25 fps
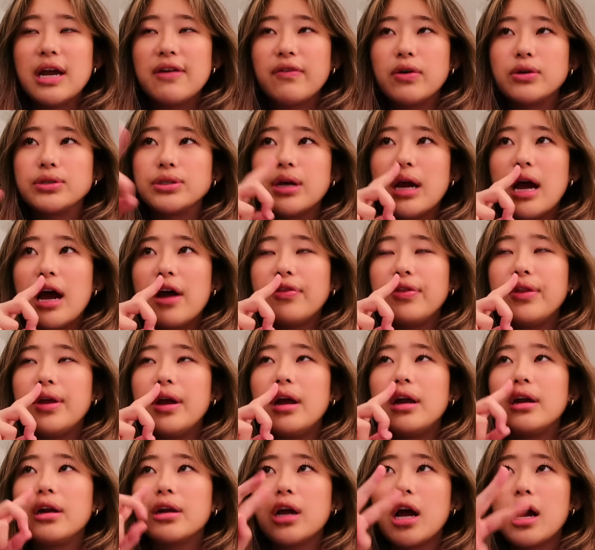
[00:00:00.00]
I've also had
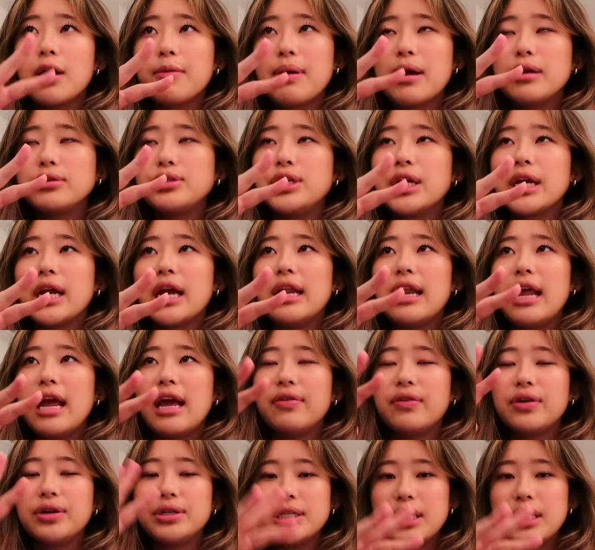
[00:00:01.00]
their kung pao chicken and